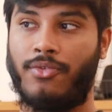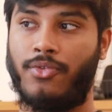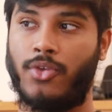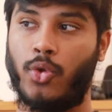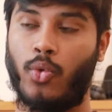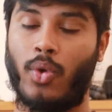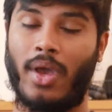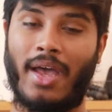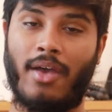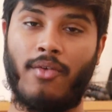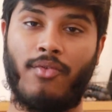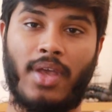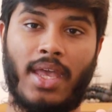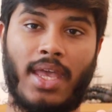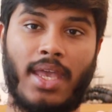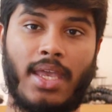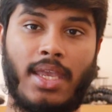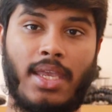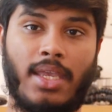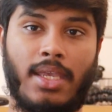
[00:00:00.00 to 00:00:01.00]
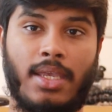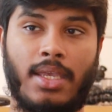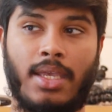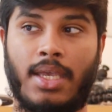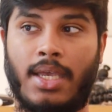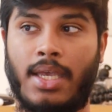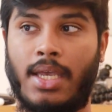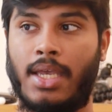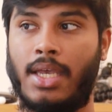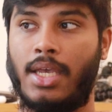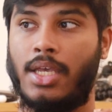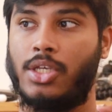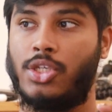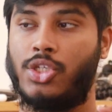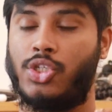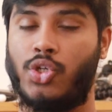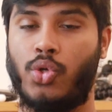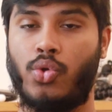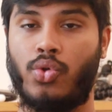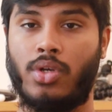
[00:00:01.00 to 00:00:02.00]
If you have a
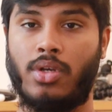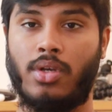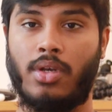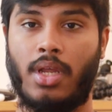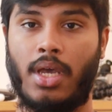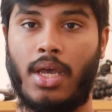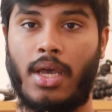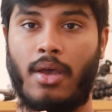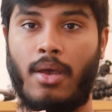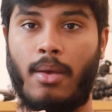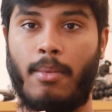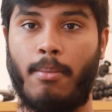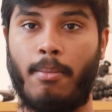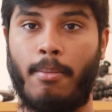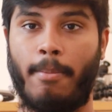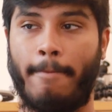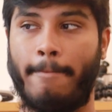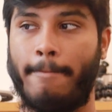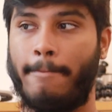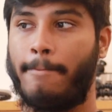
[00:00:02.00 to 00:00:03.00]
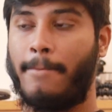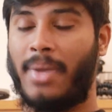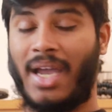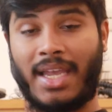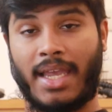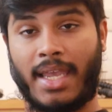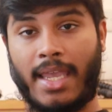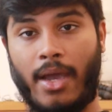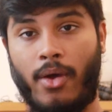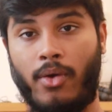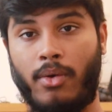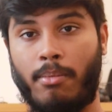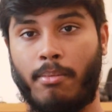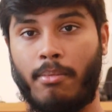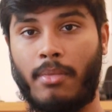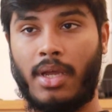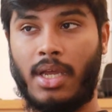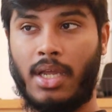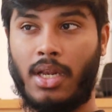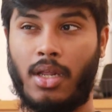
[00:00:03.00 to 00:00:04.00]
student bank
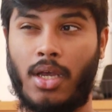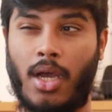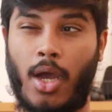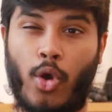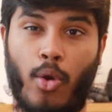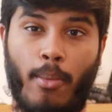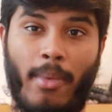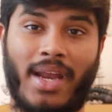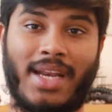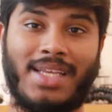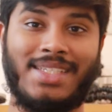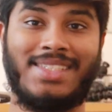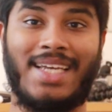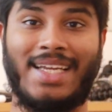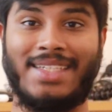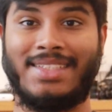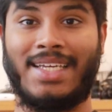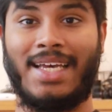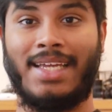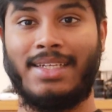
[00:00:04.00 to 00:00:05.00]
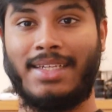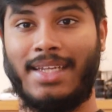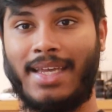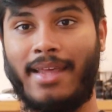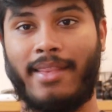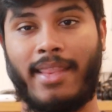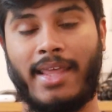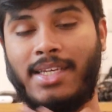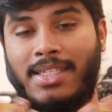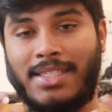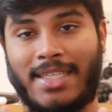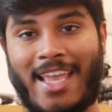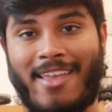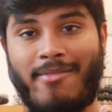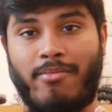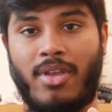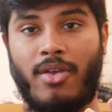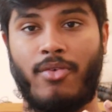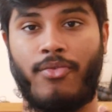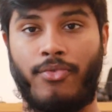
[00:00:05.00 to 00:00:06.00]
account, I got mine at Santander, they just
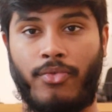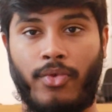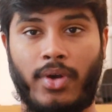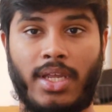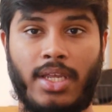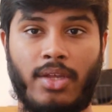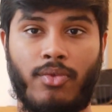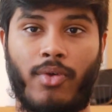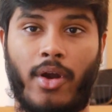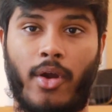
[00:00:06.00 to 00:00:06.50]
gave me a free